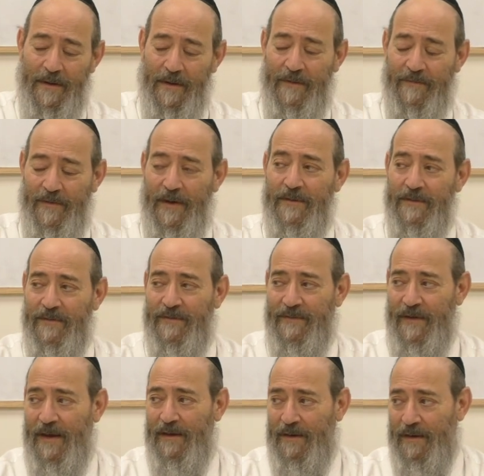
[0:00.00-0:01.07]
of
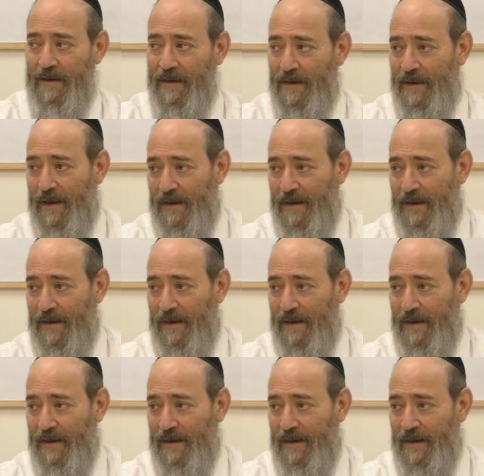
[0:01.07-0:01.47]
understanding,